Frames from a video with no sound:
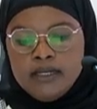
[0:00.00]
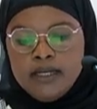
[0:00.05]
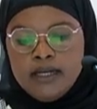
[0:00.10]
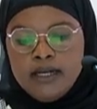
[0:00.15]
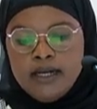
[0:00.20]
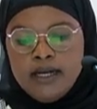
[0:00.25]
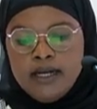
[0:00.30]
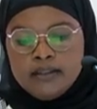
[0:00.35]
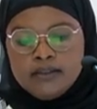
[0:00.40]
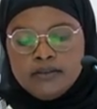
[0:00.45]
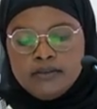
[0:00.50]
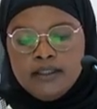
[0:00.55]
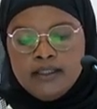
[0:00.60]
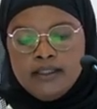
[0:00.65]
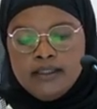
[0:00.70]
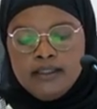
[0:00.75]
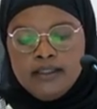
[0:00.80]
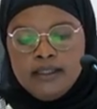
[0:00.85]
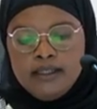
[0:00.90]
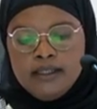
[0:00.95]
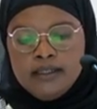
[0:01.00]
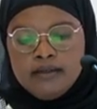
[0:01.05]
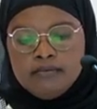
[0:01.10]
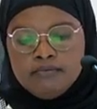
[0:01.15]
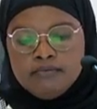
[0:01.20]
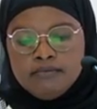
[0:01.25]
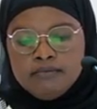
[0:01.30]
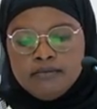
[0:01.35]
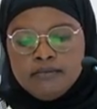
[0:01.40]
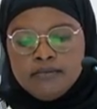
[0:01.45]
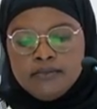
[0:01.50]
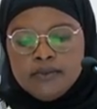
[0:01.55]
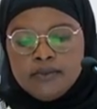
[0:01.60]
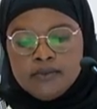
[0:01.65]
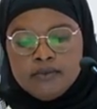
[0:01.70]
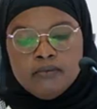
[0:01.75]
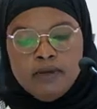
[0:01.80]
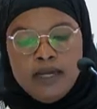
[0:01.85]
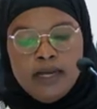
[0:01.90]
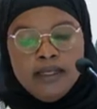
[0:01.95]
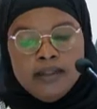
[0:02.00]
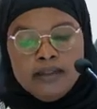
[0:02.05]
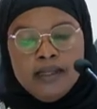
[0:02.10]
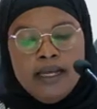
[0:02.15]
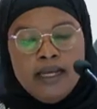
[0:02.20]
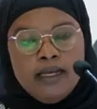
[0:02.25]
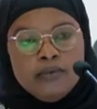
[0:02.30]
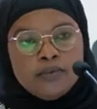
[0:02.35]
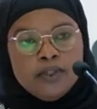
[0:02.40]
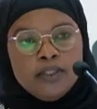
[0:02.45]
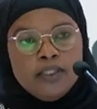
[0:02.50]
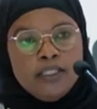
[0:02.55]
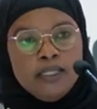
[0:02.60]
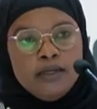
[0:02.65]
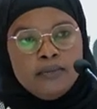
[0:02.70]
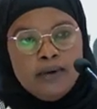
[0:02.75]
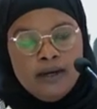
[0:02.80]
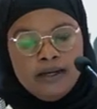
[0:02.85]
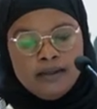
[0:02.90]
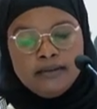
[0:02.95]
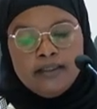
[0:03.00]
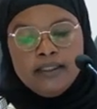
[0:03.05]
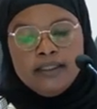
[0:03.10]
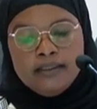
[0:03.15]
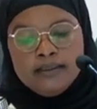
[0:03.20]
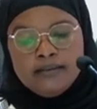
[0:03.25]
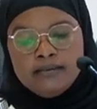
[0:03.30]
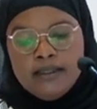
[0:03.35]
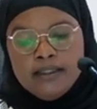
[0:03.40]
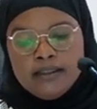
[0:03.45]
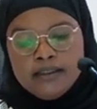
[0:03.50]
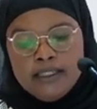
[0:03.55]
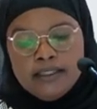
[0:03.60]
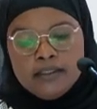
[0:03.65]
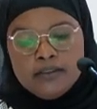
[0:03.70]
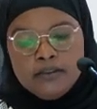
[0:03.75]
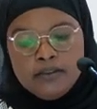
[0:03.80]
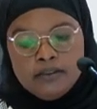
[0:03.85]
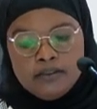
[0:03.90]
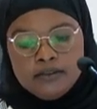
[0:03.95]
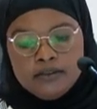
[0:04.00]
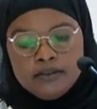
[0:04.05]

actually, I am talking about this transaction.